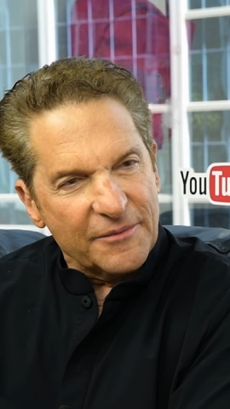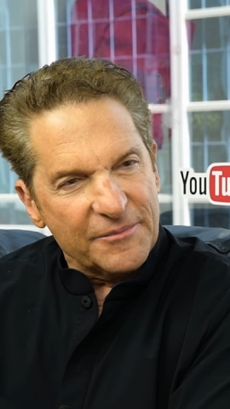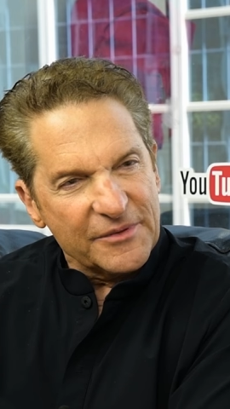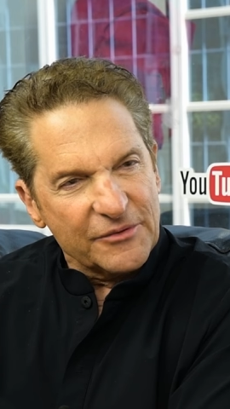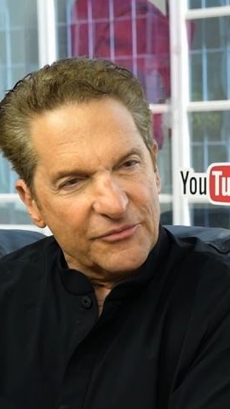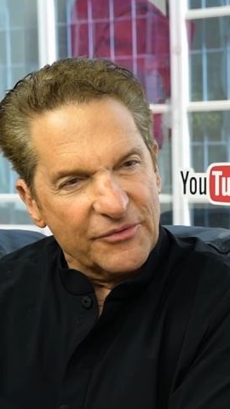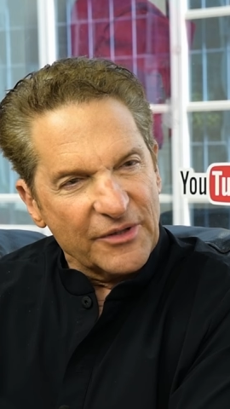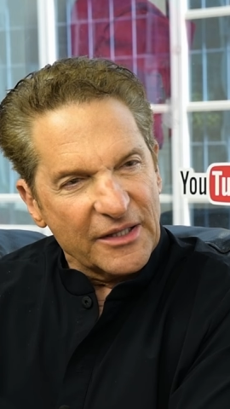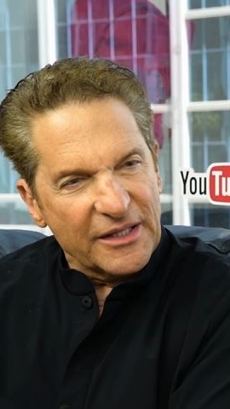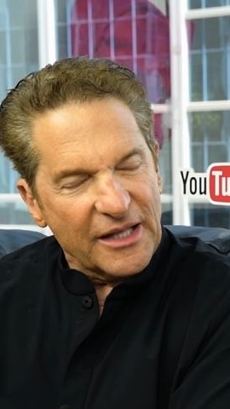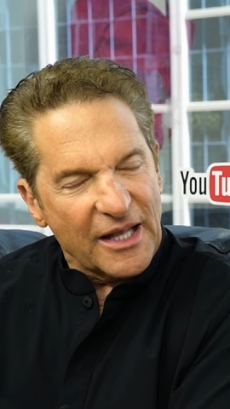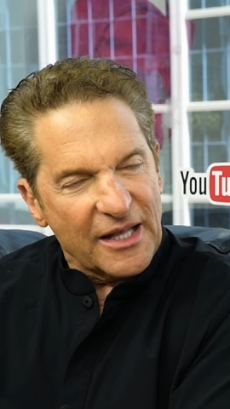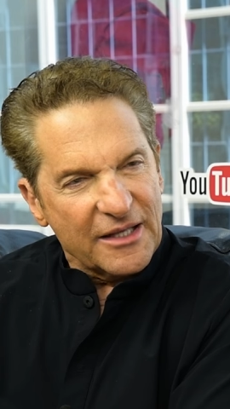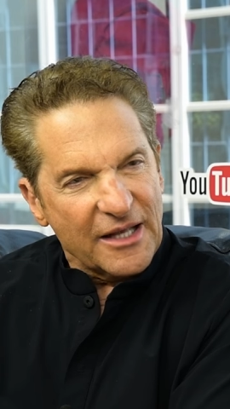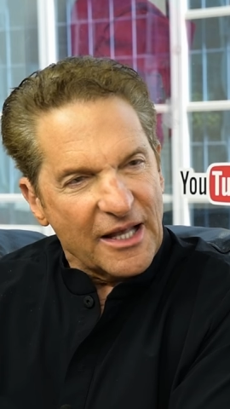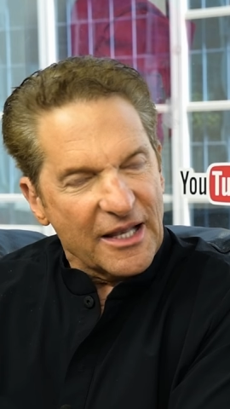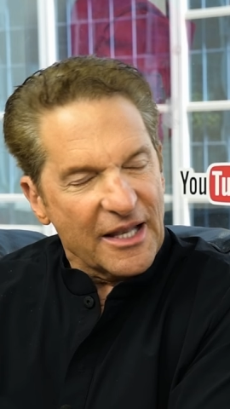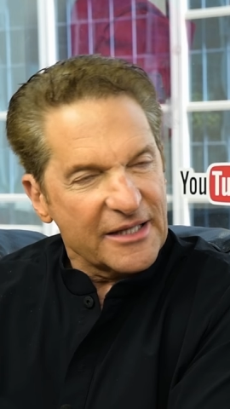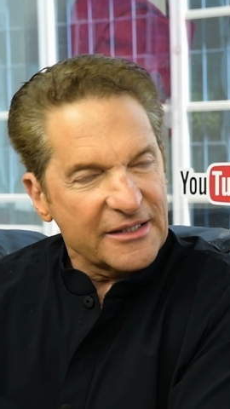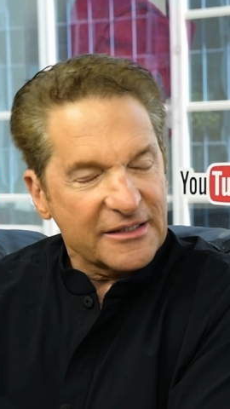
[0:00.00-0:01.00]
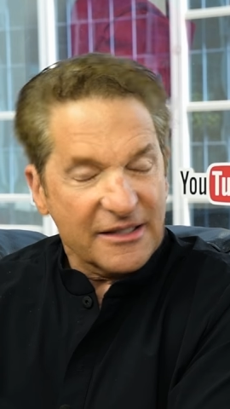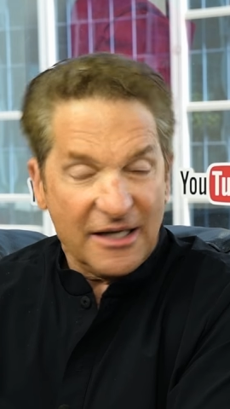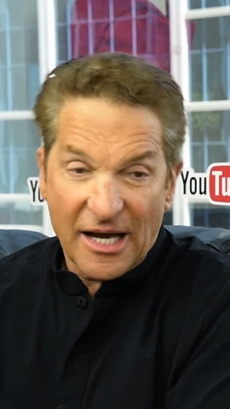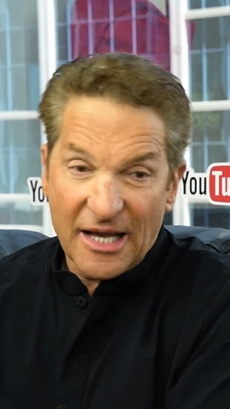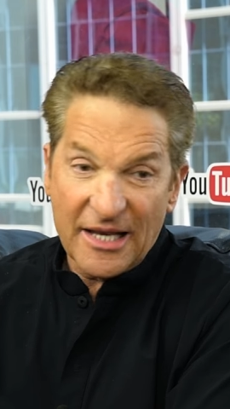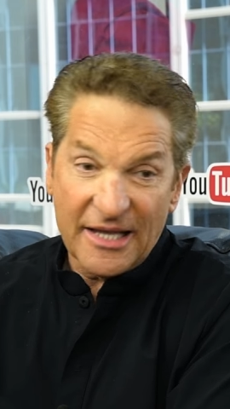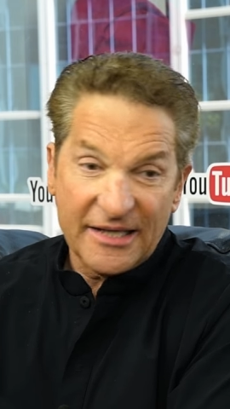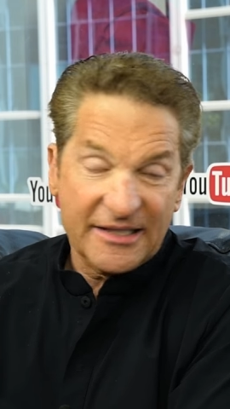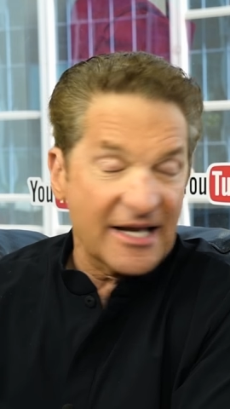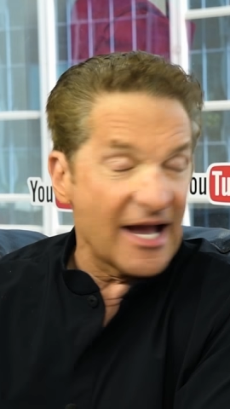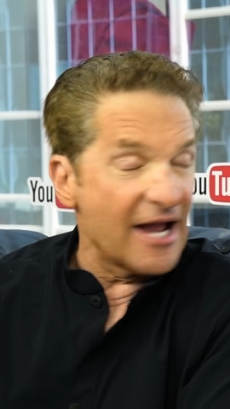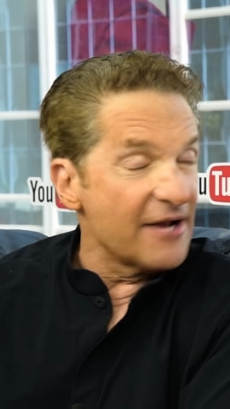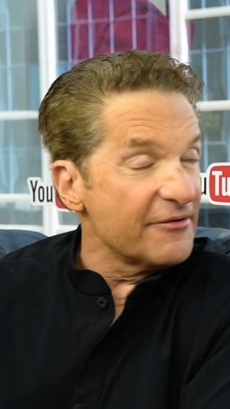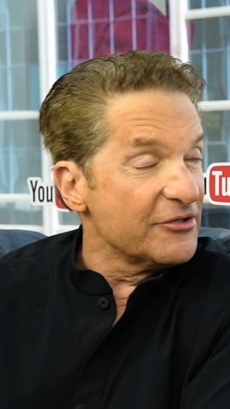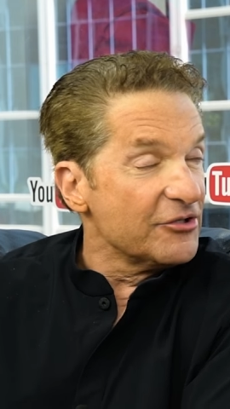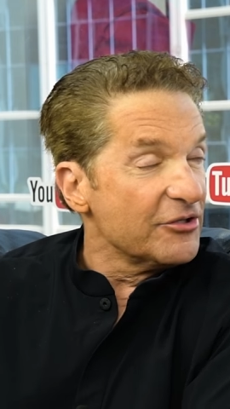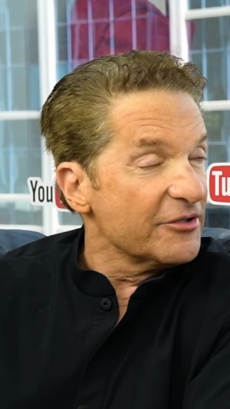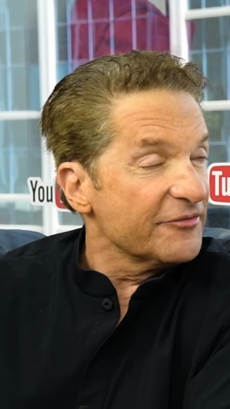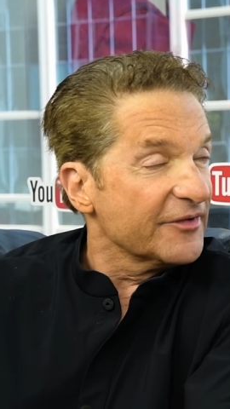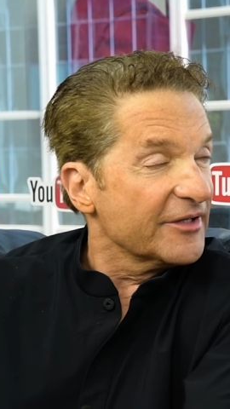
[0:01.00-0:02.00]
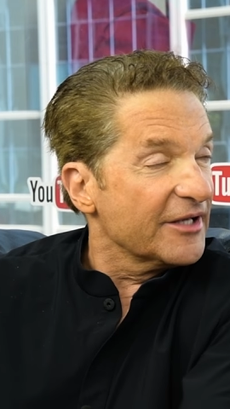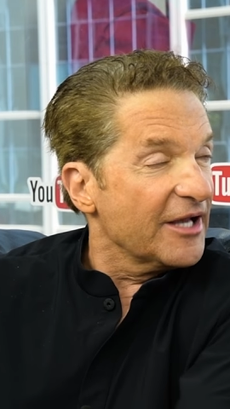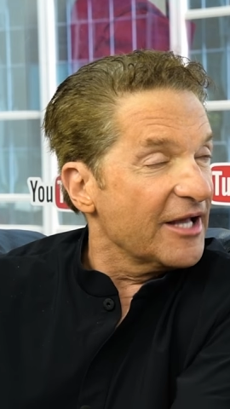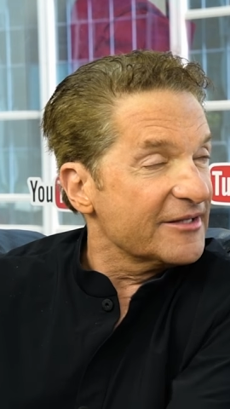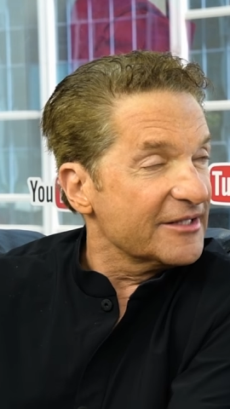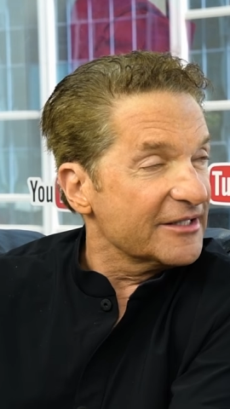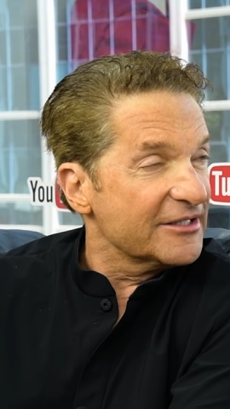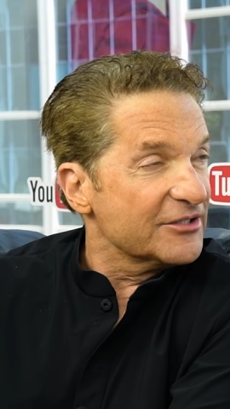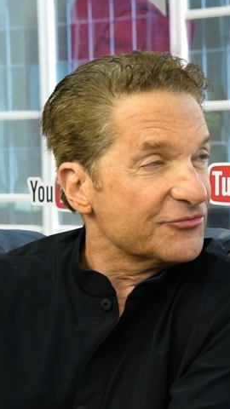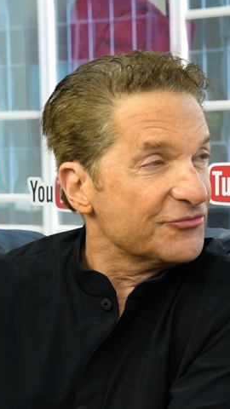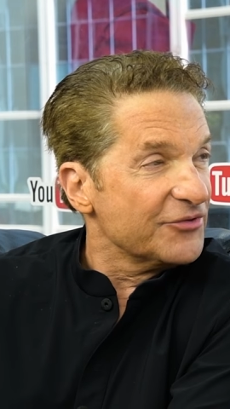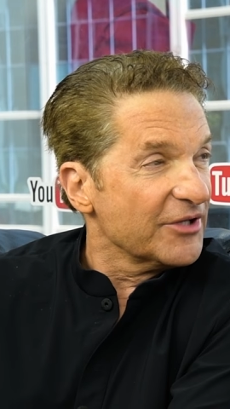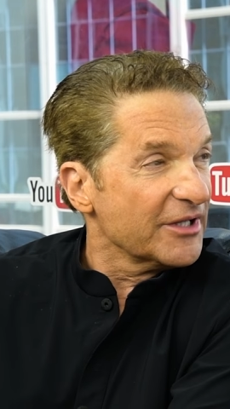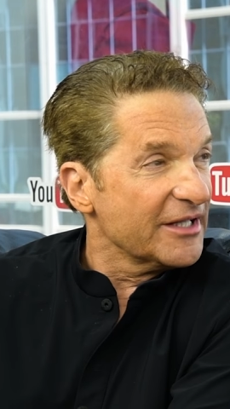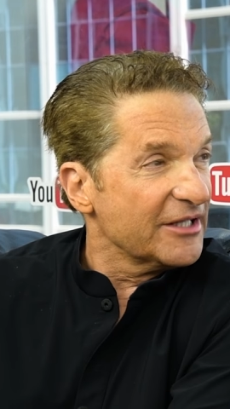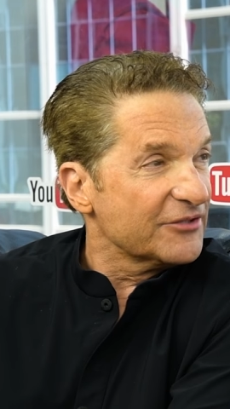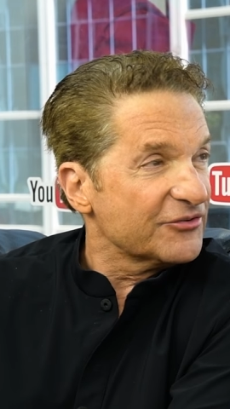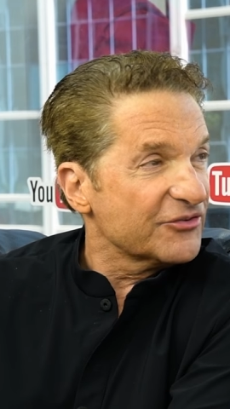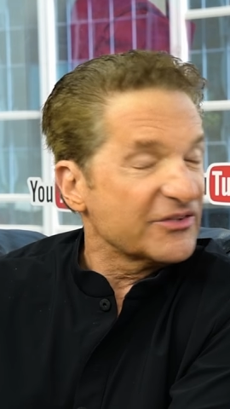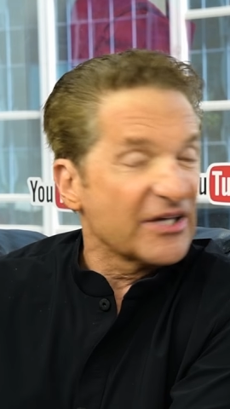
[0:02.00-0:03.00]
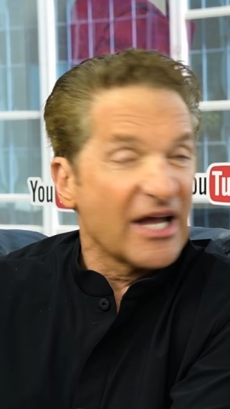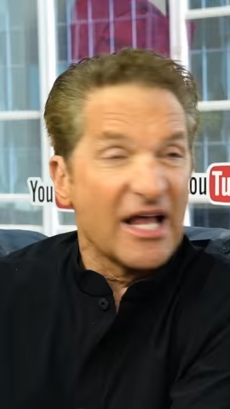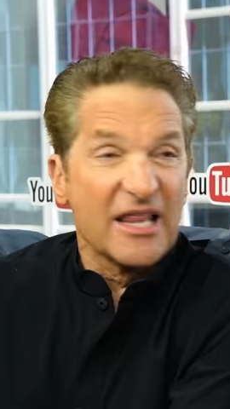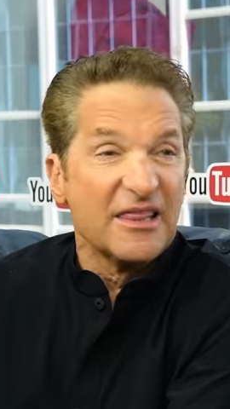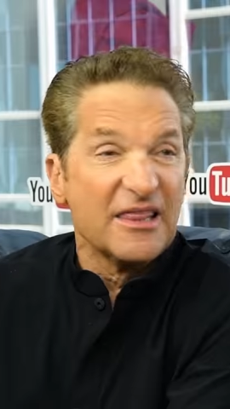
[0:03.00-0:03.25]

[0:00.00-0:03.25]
I mean, really, I like Kyrie Irving. I think he's really interesting. I